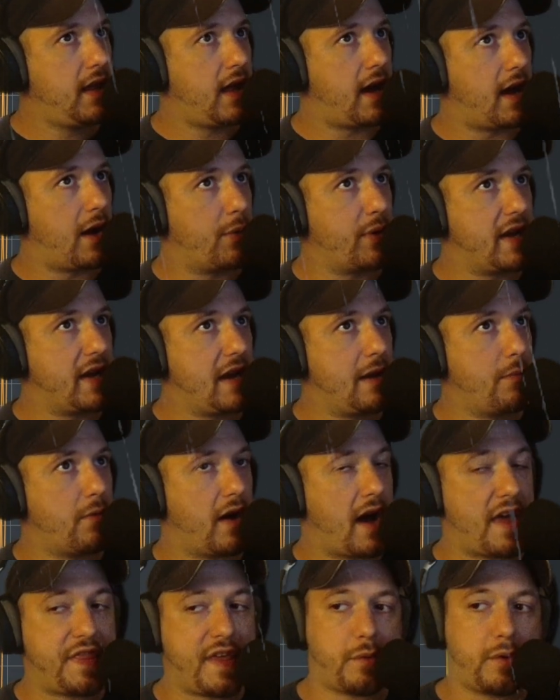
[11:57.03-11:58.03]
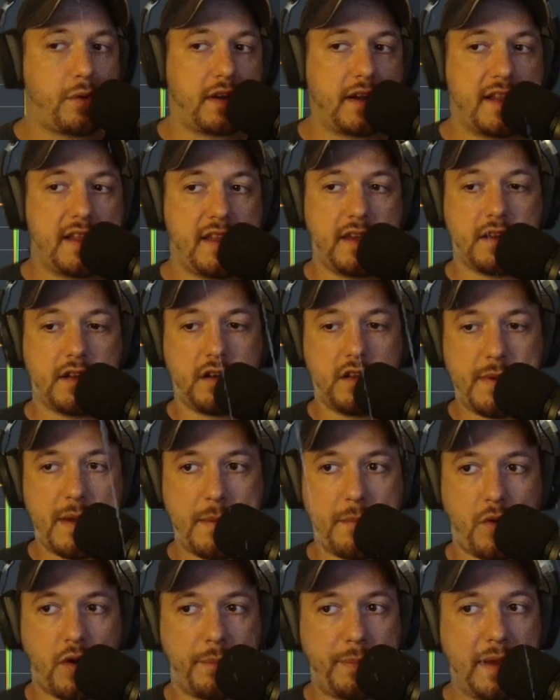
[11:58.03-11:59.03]
I think we're going to need a little
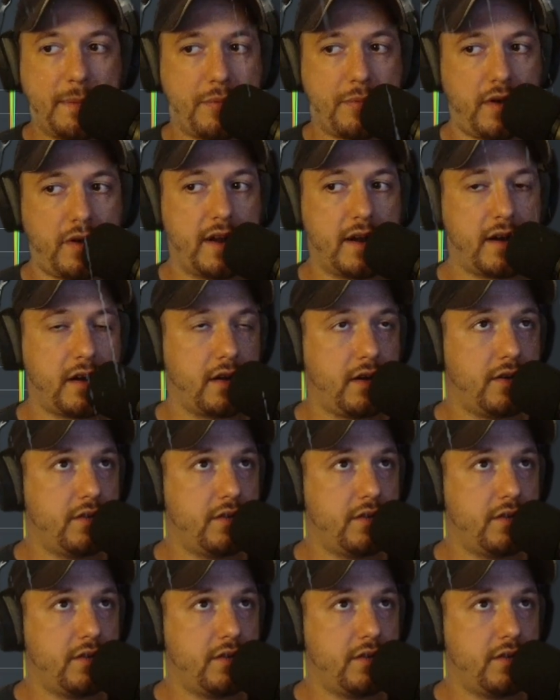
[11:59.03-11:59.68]
bit more people in our